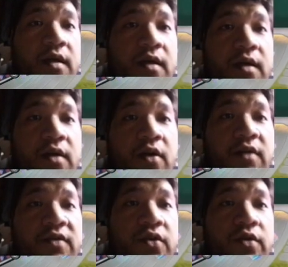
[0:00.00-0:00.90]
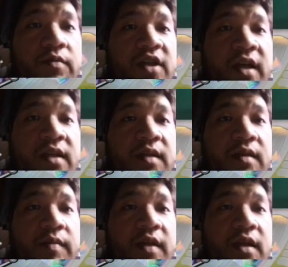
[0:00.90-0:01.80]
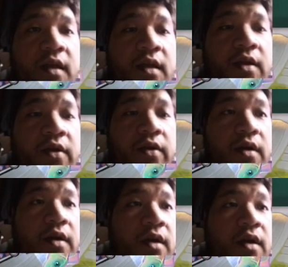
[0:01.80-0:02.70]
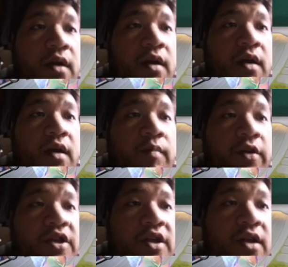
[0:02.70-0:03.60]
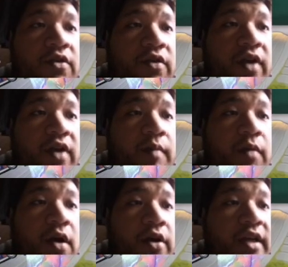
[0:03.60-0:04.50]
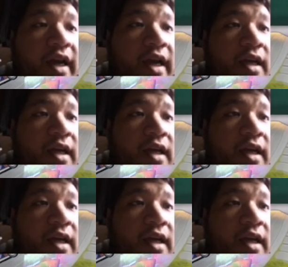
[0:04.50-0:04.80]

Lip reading: Hall of Storm Giants, a little bit late there. Mirror Shell Crab, hard pass.